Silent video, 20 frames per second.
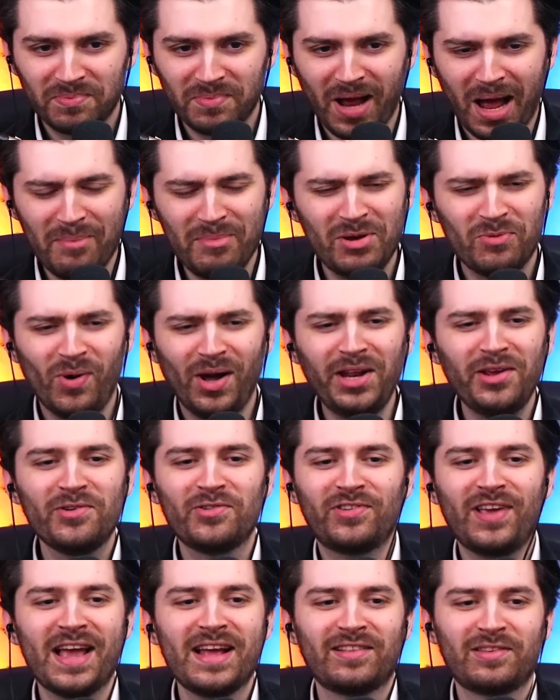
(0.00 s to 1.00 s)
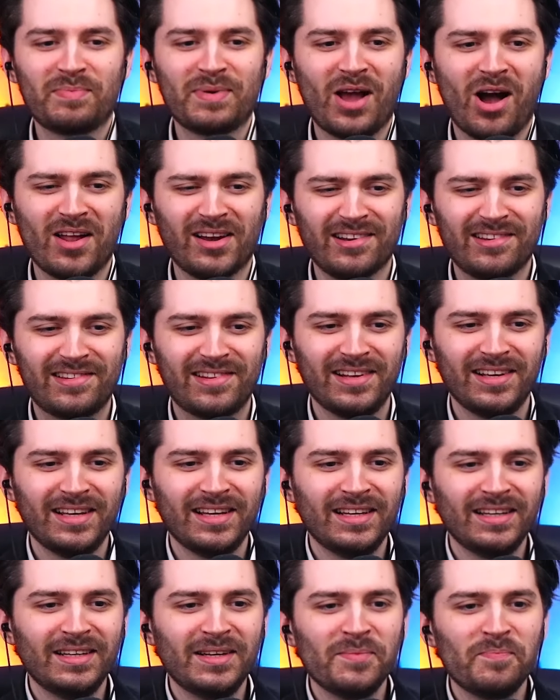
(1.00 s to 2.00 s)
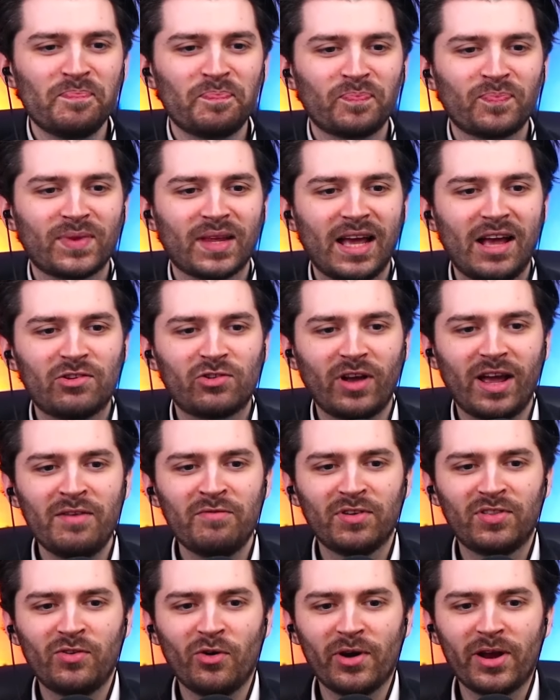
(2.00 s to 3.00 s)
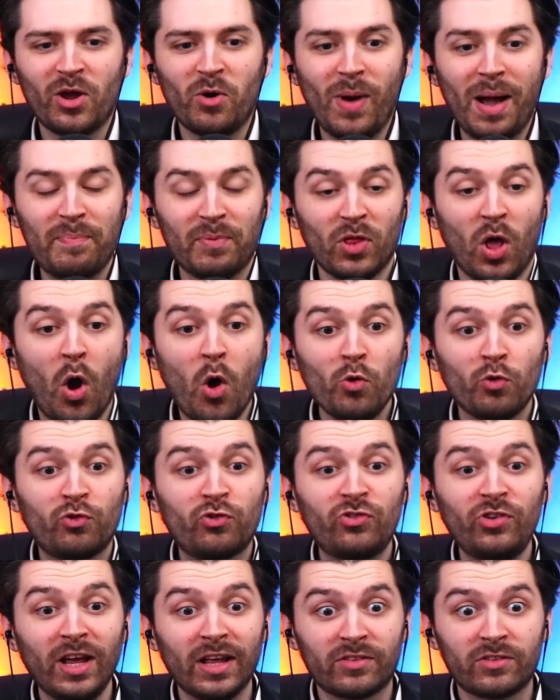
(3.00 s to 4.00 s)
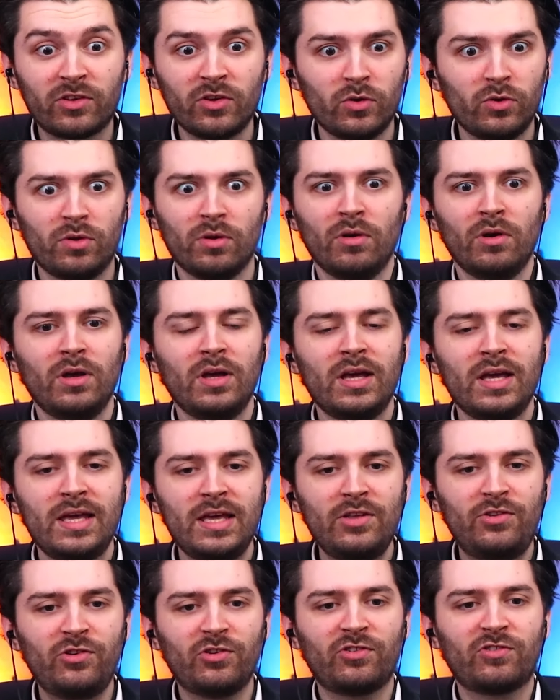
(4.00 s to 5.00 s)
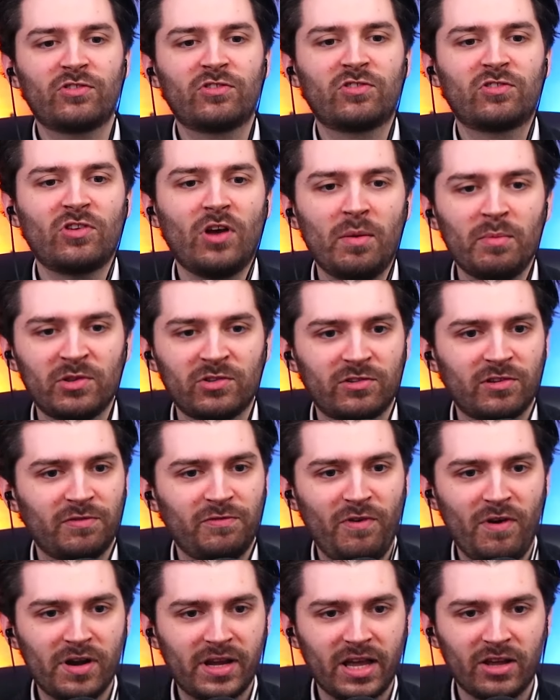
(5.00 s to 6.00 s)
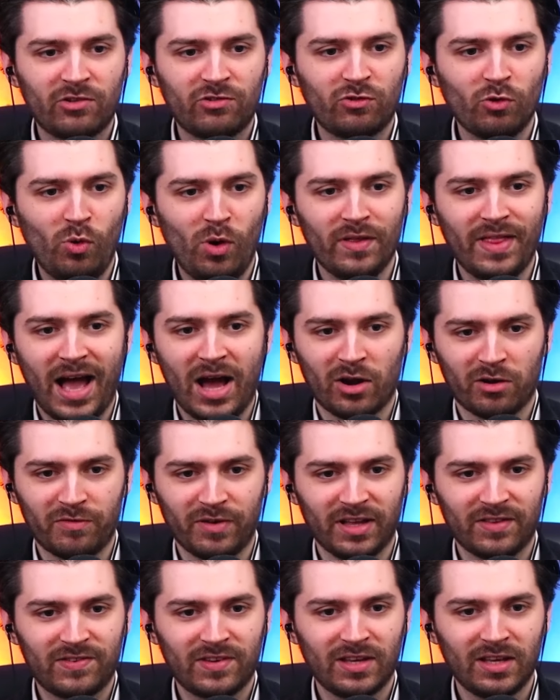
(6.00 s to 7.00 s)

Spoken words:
I mean, what are you saying, to be honest? Is your inventory your weapon? Oh shit! He just summons a fucking sword out of it.